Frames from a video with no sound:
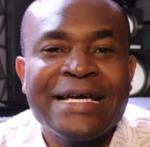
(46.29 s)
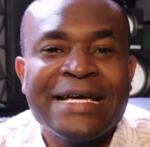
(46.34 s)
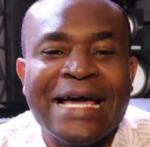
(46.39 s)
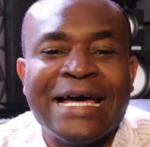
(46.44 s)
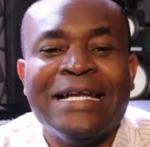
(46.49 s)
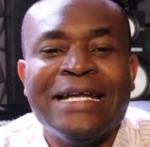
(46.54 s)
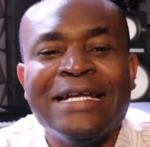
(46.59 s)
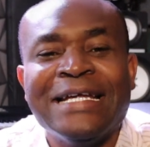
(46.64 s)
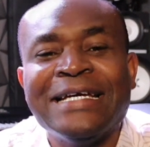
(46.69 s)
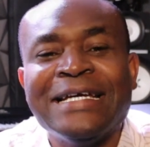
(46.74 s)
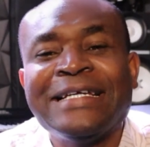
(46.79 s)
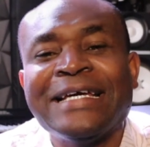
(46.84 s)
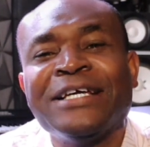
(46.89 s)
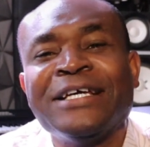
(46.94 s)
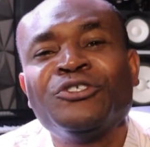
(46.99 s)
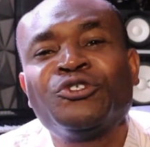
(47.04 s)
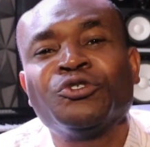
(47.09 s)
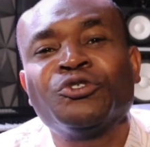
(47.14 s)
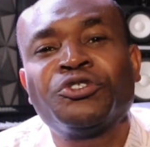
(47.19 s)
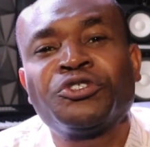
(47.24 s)
can lead
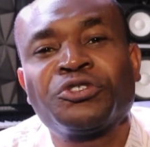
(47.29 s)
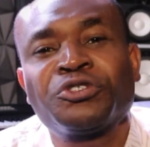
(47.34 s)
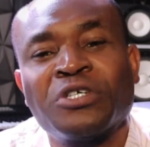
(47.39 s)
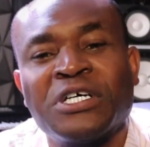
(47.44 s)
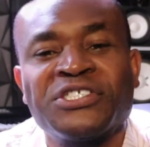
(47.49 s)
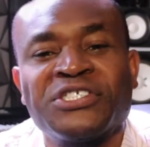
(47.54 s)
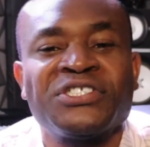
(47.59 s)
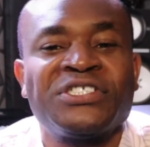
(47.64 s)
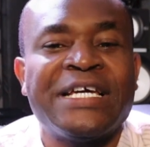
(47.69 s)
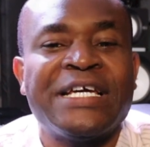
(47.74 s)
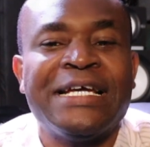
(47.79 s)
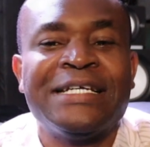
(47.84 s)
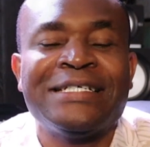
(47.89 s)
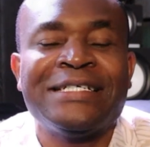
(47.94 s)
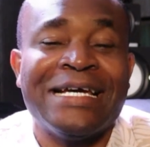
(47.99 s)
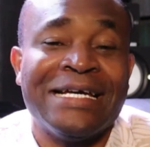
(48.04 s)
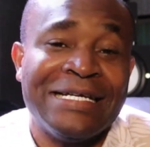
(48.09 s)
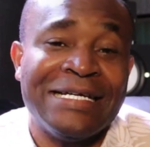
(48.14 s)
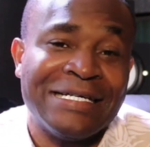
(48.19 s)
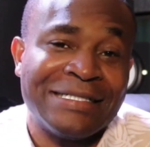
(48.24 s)
into trusting
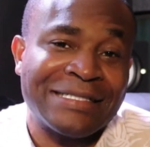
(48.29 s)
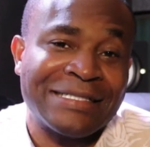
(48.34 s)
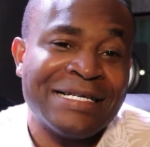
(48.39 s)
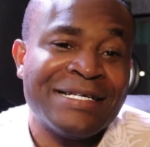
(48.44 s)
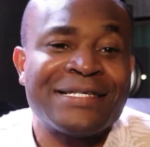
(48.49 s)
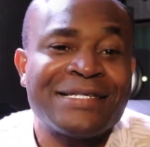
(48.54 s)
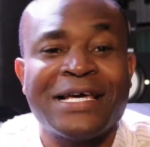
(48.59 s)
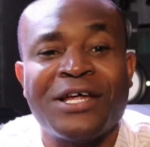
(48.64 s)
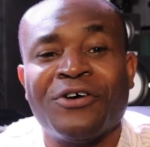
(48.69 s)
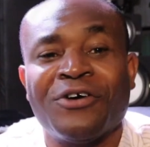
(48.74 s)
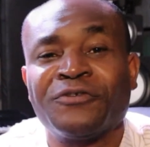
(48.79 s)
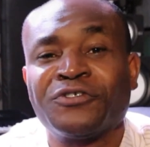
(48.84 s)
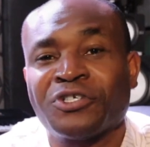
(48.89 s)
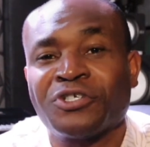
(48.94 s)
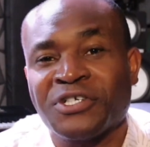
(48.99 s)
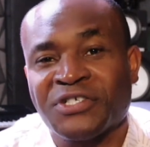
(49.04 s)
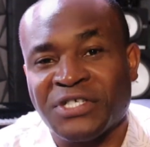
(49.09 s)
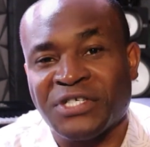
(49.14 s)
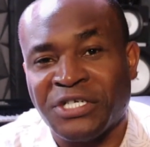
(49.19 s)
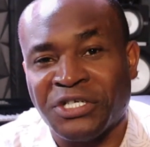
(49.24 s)
in it instead of
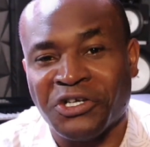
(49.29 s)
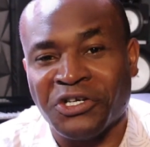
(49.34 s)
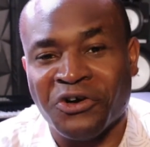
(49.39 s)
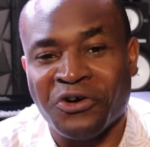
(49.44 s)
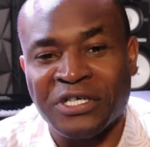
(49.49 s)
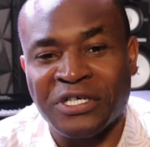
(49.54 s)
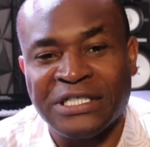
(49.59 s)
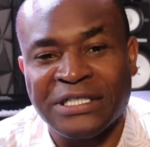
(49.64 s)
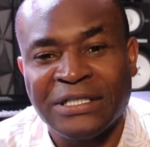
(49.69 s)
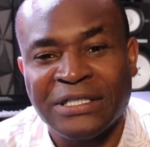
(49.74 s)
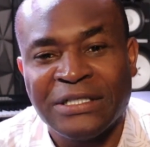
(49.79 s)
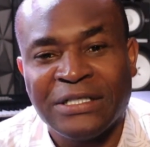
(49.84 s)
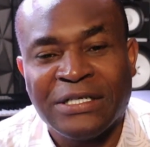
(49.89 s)
trusting the Lord.